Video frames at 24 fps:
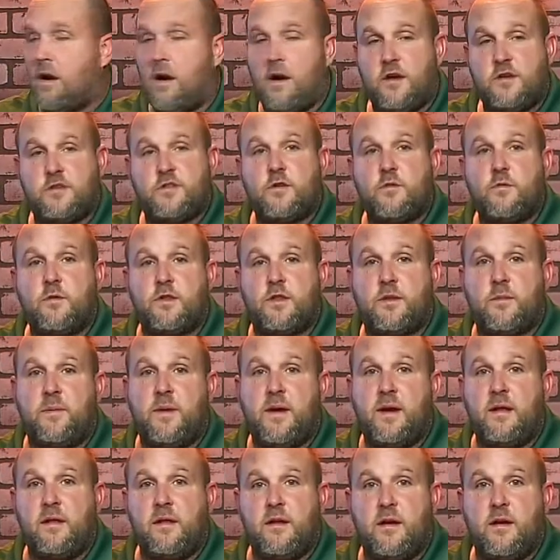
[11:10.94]
Also with the
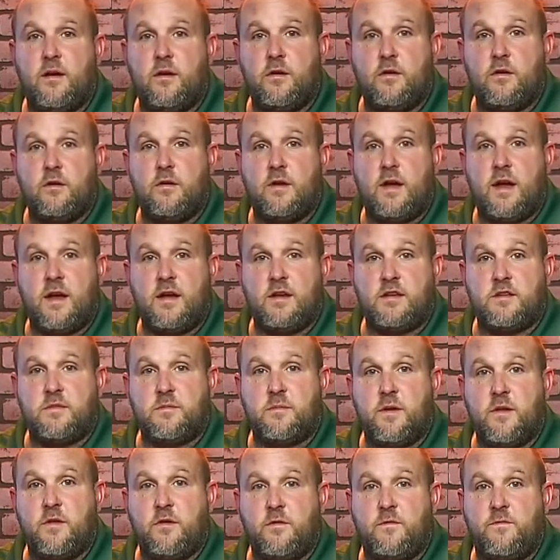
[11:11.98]
pay layer, you gain
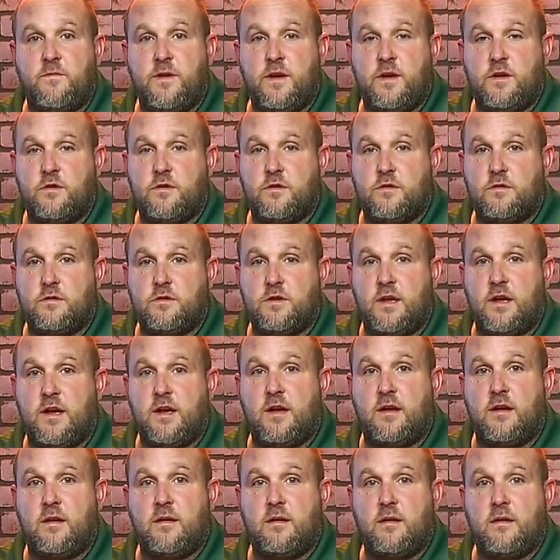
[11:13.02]
some other features
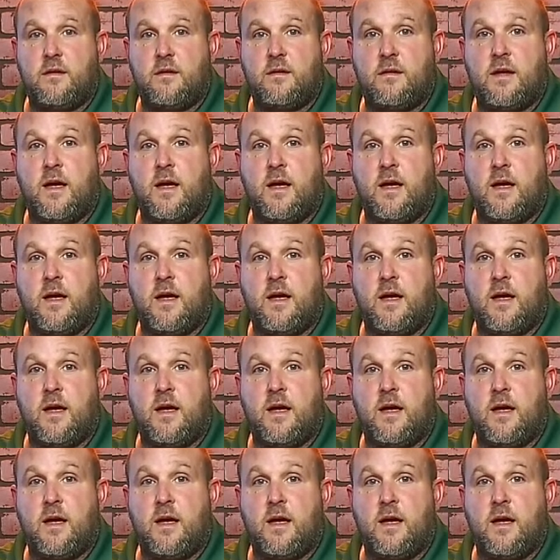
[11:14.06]
like